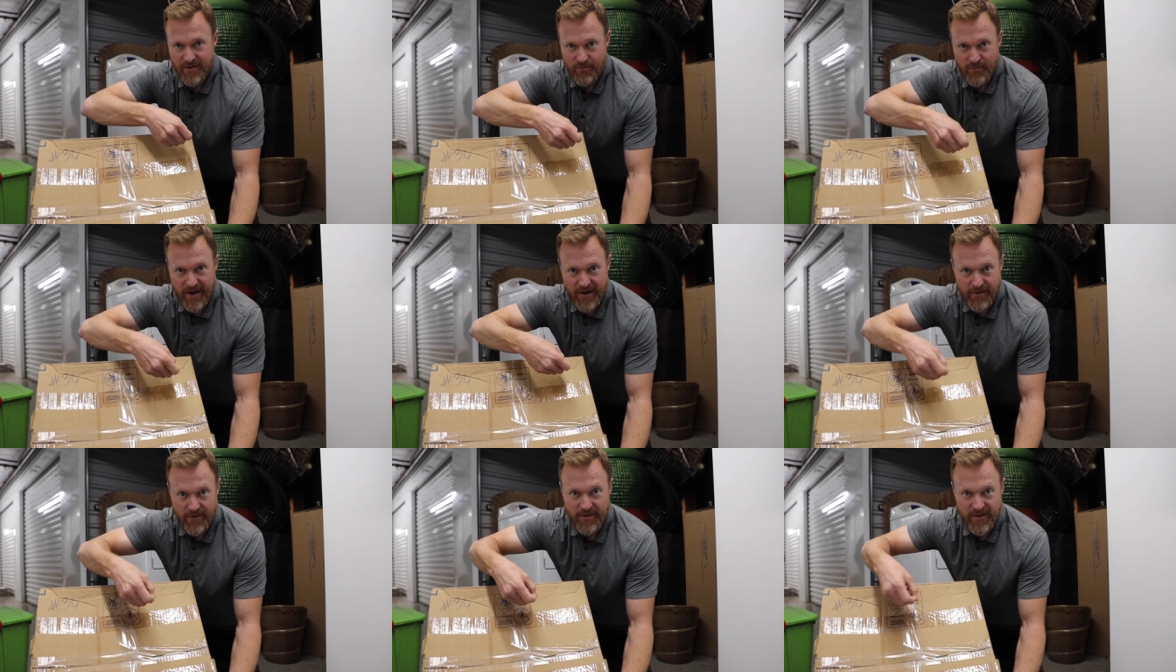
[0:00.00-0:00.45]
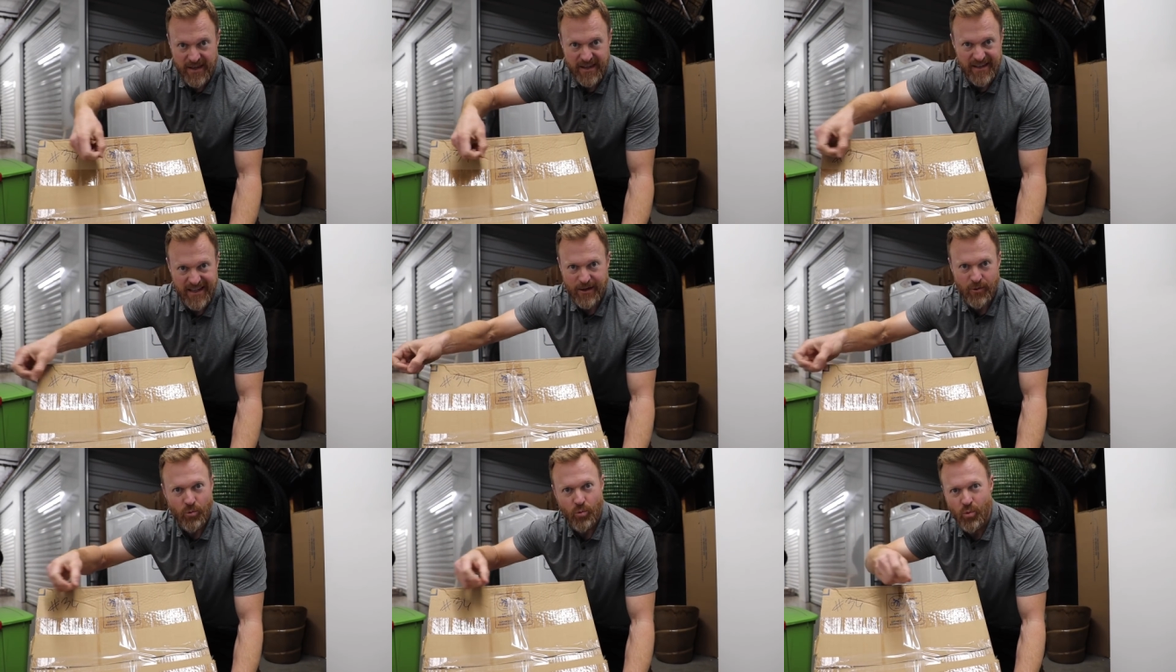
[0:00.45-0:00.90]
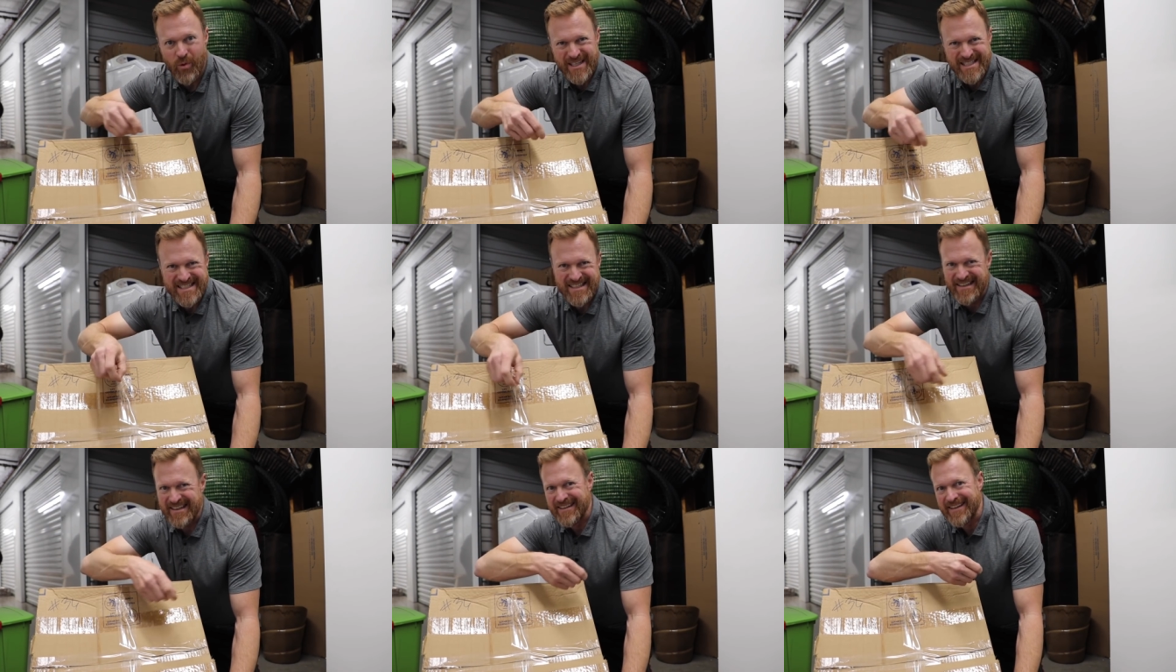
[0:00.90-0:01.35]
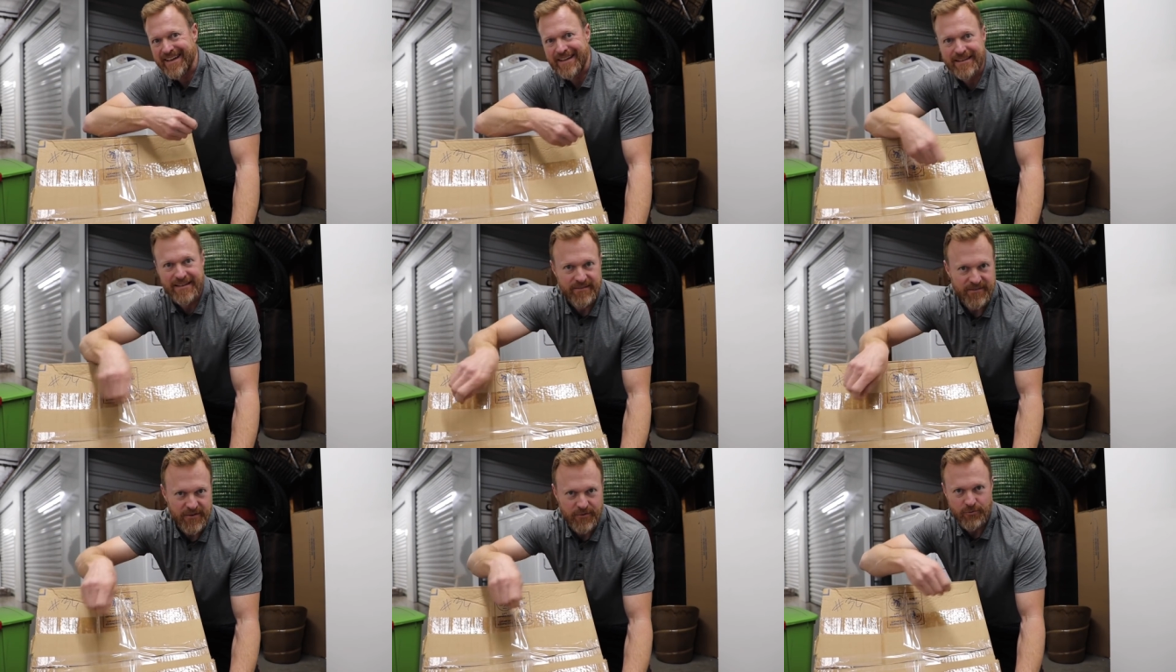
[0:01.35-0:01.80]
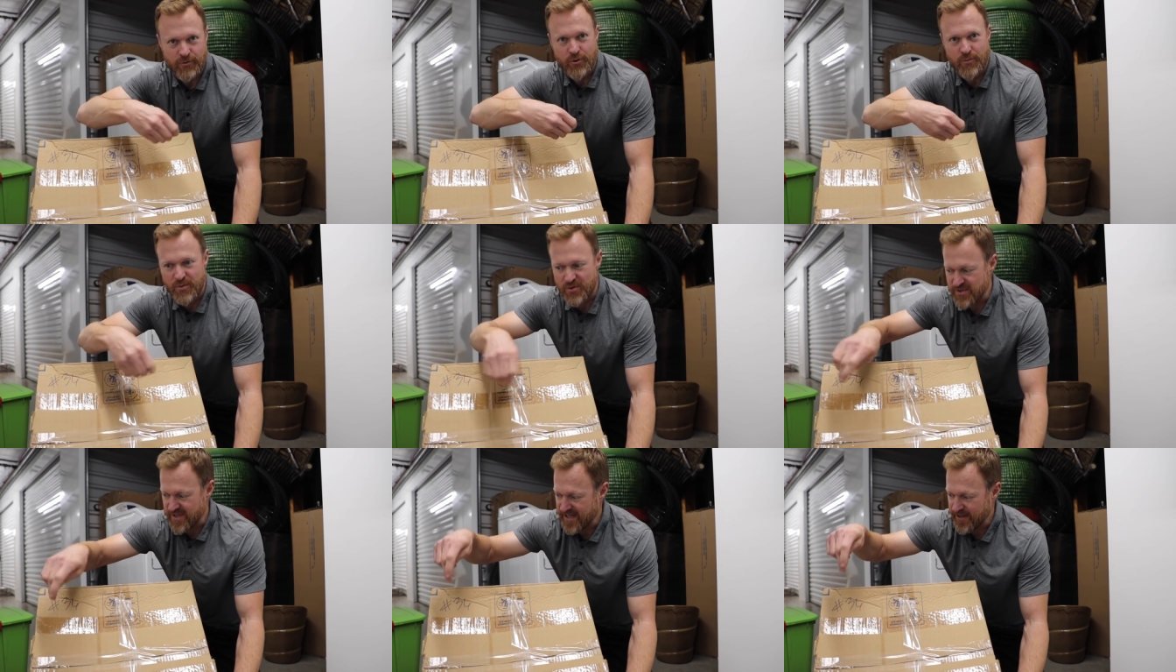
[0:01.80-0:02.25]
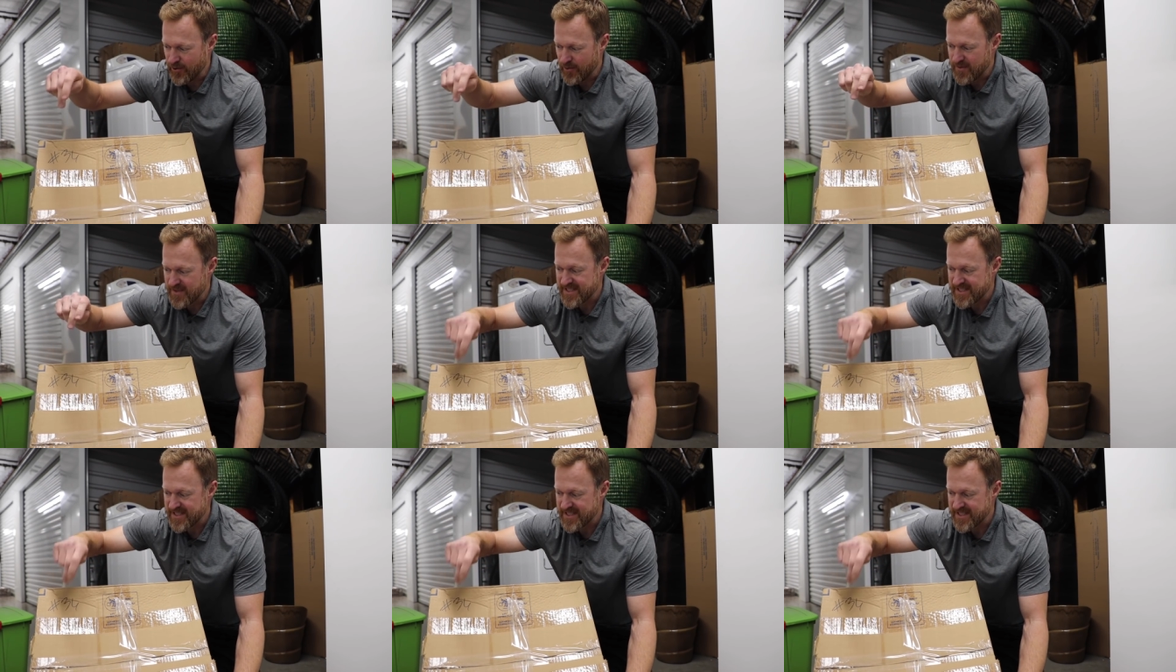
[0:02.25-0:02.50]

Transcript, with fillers: rather than like what's in it, like living room or dining room.